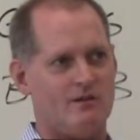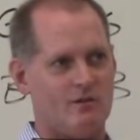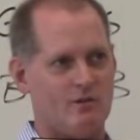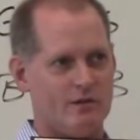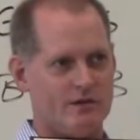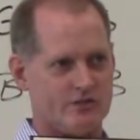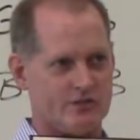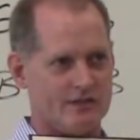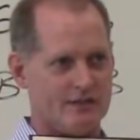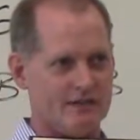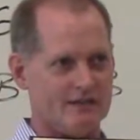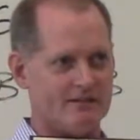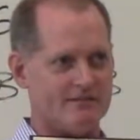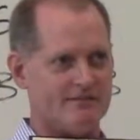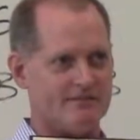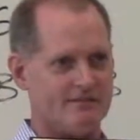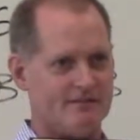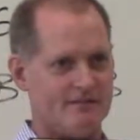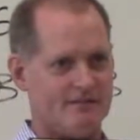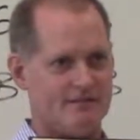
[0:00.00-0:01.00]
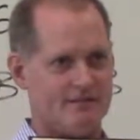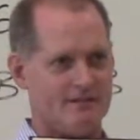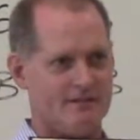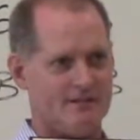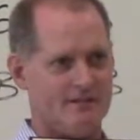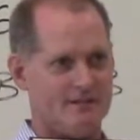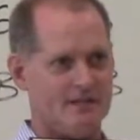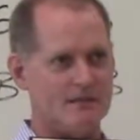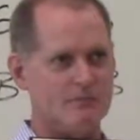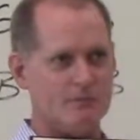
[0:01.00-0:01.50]
we should live
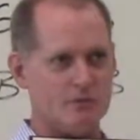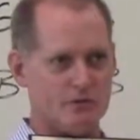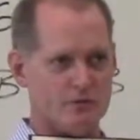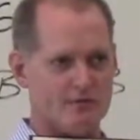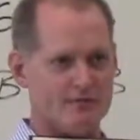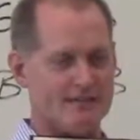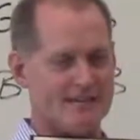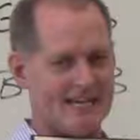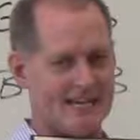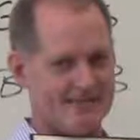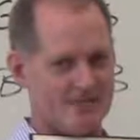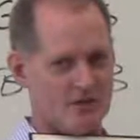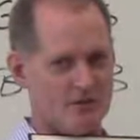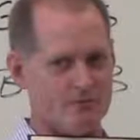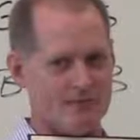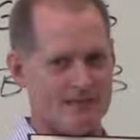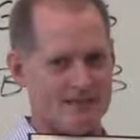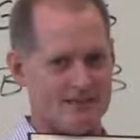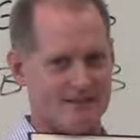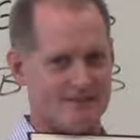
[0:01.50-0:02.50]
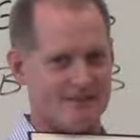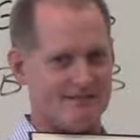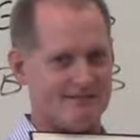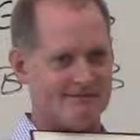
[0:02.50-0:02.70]
and move and have our being.